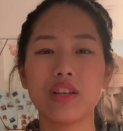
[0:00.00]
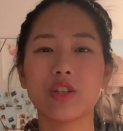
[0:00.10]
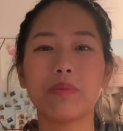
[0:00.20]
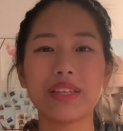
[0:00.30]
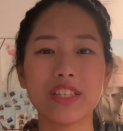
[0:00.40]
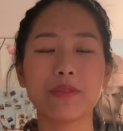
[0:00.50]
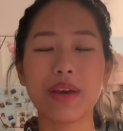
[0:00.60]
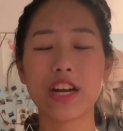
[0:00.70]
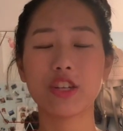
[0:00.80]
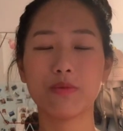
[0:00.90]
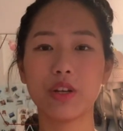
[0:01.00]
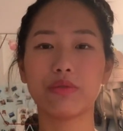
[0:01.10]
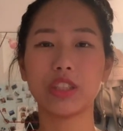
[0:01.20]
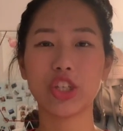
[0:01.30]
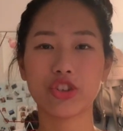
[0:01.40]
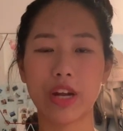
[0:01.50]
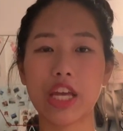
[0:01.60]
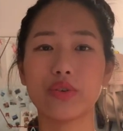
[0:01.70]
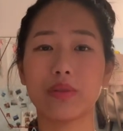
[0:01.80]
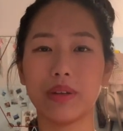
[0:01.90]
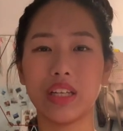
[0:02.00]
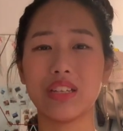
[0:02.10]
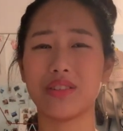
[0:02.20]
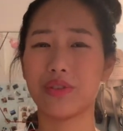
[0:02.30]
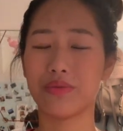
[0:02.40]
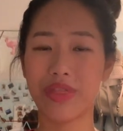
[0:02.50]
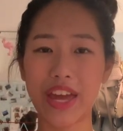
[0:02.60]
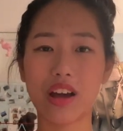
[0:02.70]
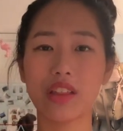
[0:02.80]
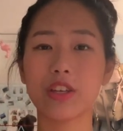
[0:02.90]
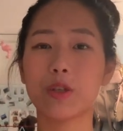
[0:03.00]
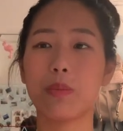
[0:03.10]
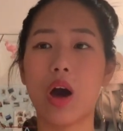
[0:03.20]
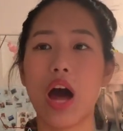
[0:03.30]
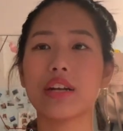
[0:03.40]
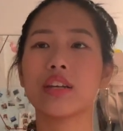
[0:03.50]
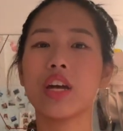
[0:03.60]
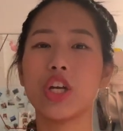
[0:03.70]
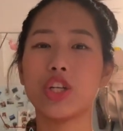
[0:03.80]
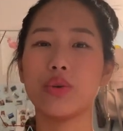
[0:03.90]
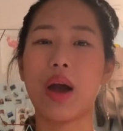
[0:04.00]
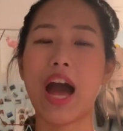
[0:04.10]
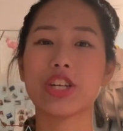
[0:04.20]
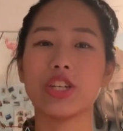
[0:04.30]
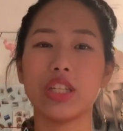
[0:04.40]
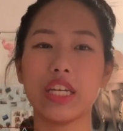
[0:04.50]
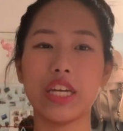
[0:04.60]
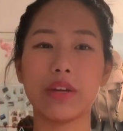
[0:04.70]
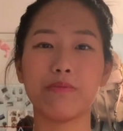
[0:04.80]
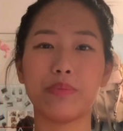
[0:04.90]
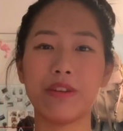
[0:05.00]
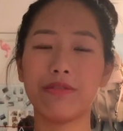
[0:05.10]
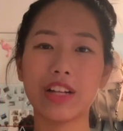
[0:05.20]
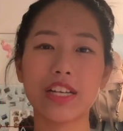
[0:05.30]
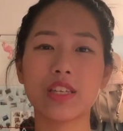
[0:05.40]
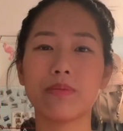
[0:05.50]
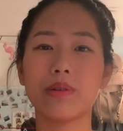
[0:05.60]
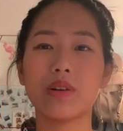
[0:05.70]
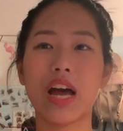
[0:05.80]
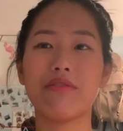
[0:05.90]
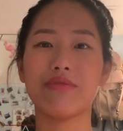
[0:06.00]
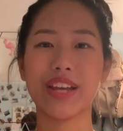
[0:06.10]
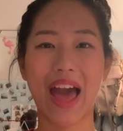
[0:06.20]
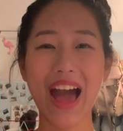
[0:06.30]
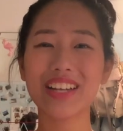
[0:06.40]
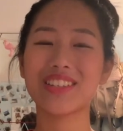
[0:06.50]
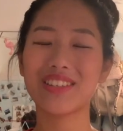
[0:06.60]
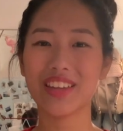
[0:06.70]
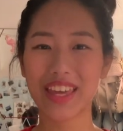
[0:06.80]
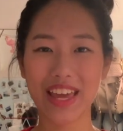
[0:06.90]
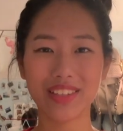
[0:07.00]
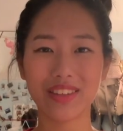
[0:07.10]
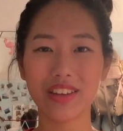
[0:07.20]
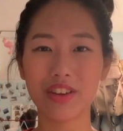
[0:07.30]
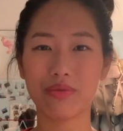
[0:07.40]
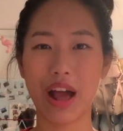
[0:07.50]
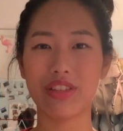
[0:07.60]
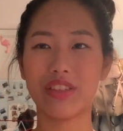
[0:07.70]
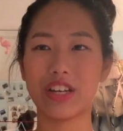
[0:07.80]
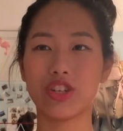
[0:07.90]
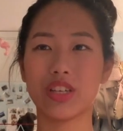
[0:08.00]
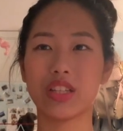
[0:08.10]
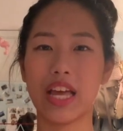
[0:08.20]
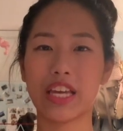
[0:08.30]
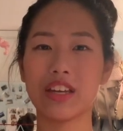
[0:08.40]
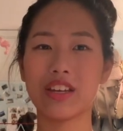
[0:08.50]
So business management really trains your ability to think on the spot, to actually be flexible and react to the case study rather than just like